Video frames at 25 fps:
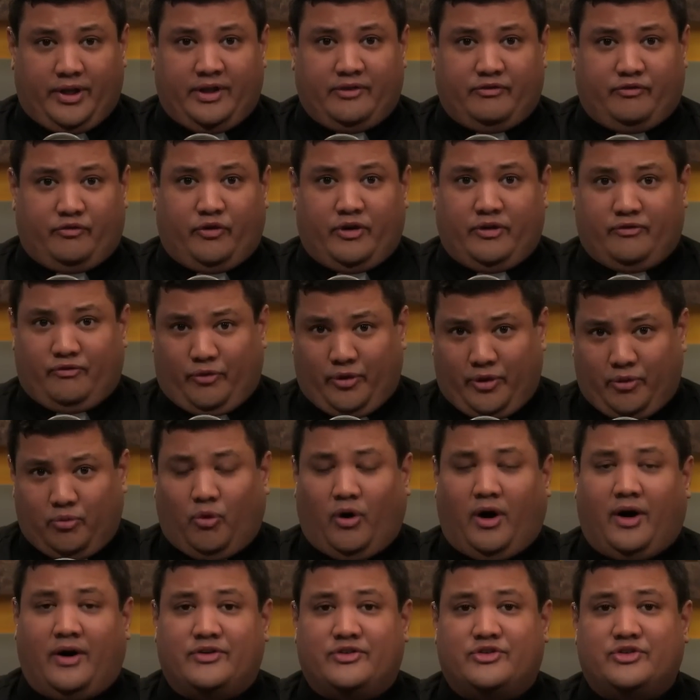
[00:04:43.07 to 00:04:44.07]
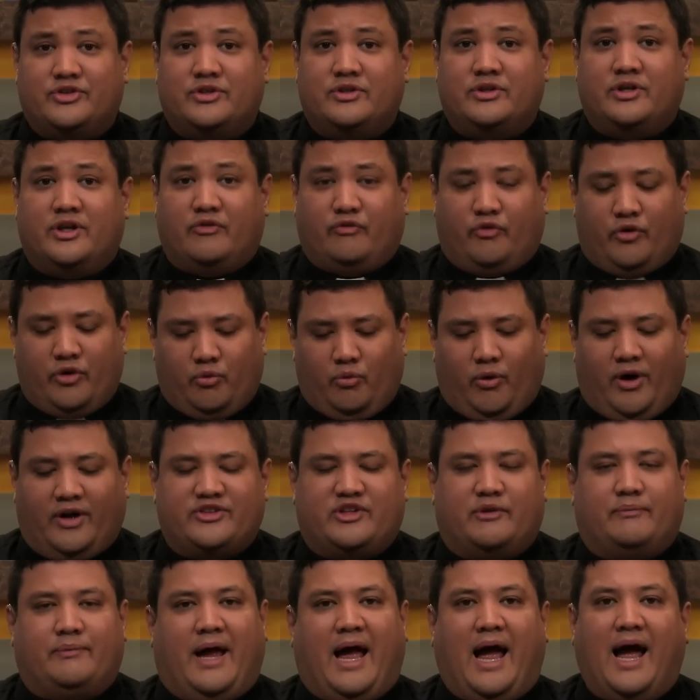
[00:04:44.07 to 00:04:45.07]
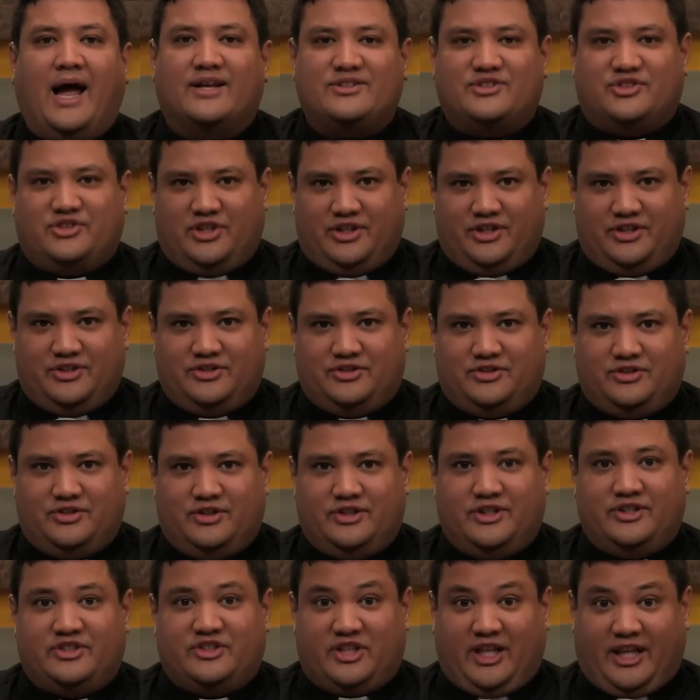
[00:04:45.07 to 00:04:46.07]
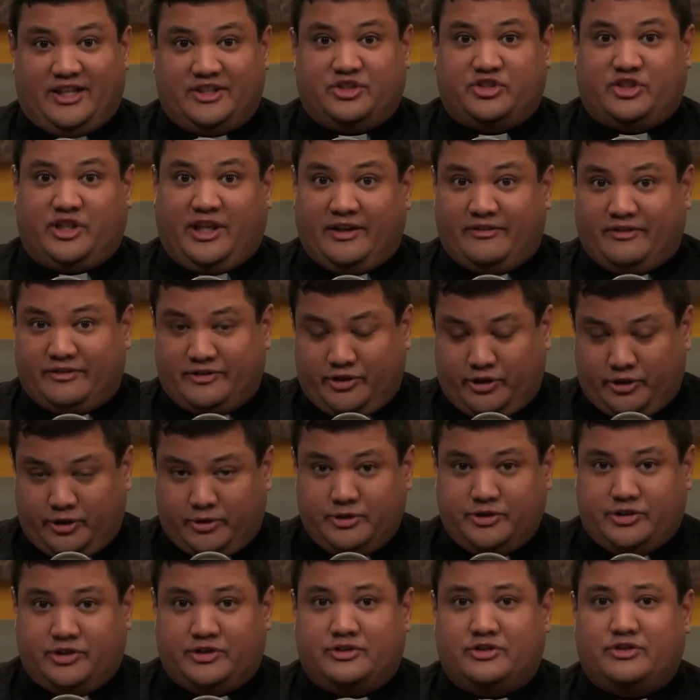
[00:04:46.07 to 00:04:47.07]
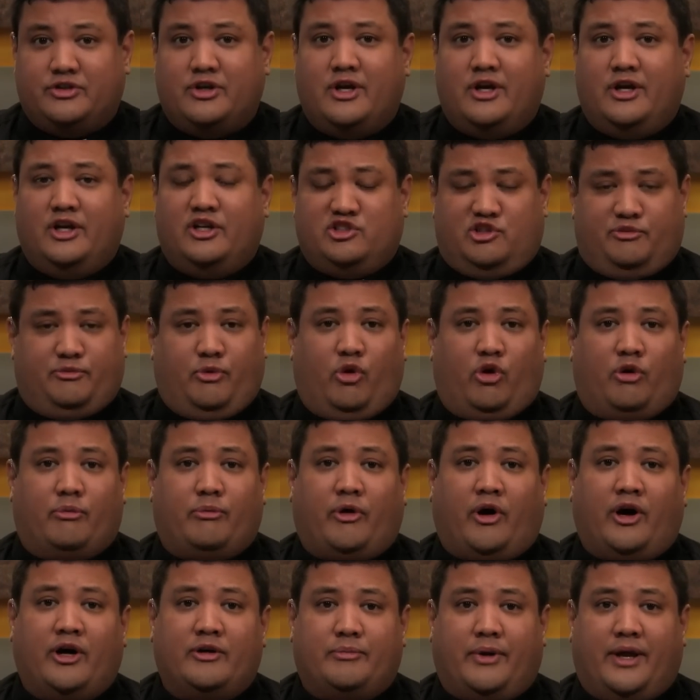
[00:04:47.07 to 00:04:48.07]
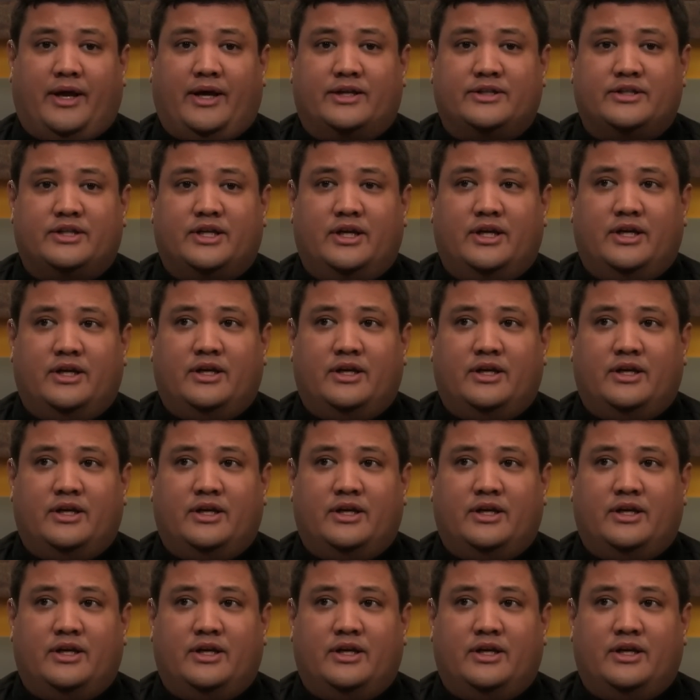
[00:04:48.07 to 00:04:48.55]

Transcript: If if we want if we want to pass these these legislative solutions to poor broadband,